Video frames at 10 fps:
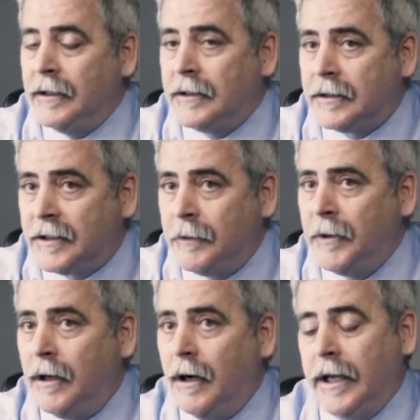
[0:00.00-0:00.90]

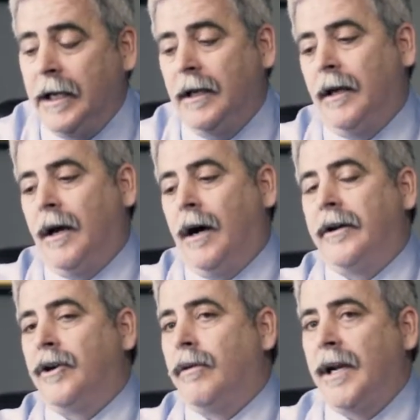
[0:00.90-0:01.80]
Similarly,
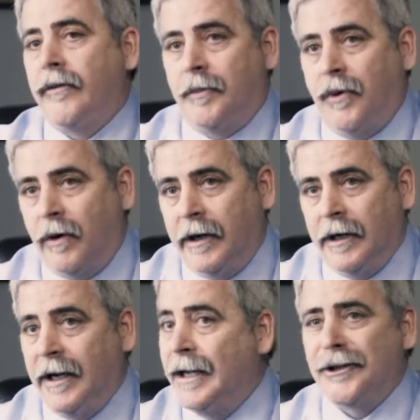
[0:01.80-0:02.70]
on a credit report,
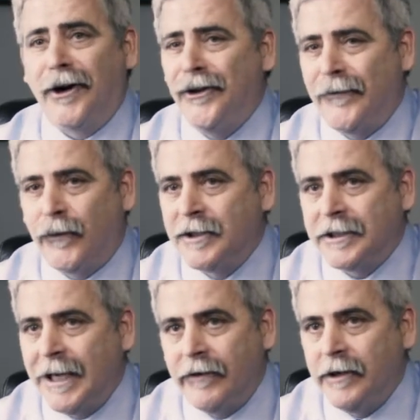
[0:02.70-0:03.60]
it's on there for
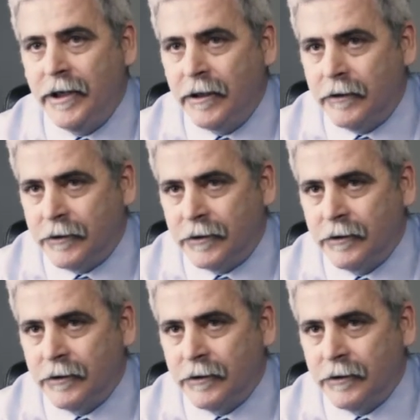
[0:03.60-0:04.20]
seven years.